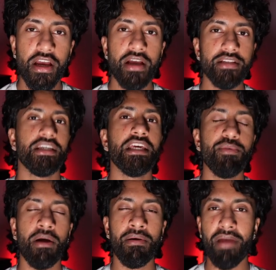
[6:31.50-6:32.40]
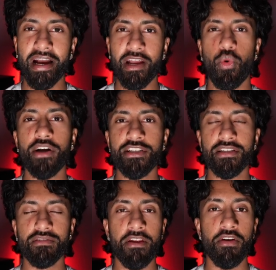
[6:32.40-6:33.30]
to keep coming back and watching
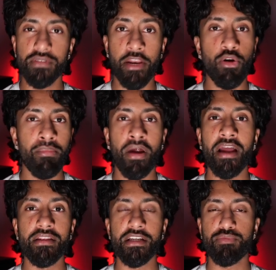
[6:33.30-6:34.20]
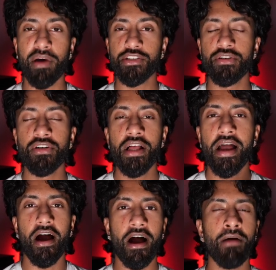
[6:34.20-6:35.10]
these videos. I know I'm not anything special,
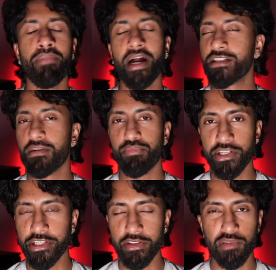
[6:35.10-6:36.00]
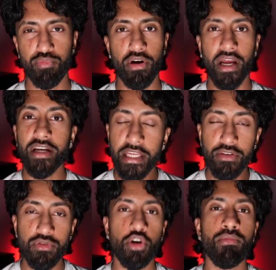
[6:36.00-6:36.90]
but I just appreciate the support, guys. Thank
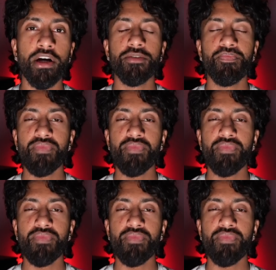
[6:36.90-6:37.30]
you so much.